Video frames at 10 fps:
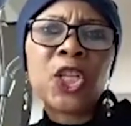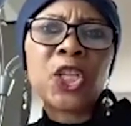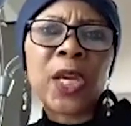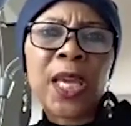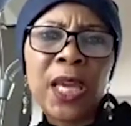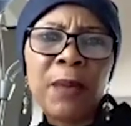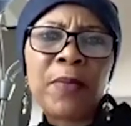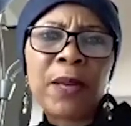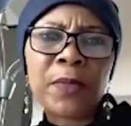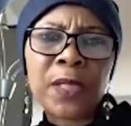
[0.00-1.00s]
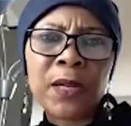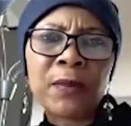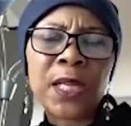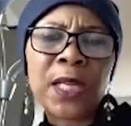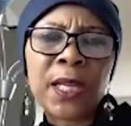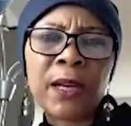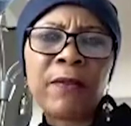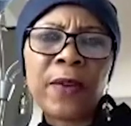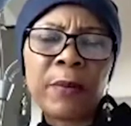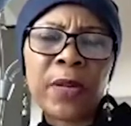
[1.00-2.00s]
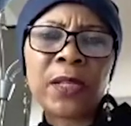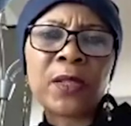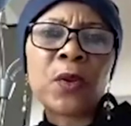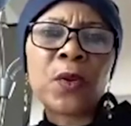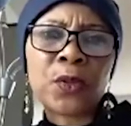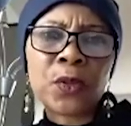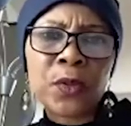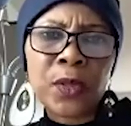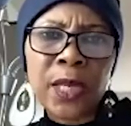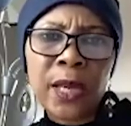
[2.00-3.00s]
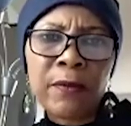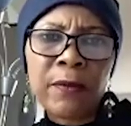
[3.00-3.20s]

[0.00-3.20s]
to keep themselves and their families also safe.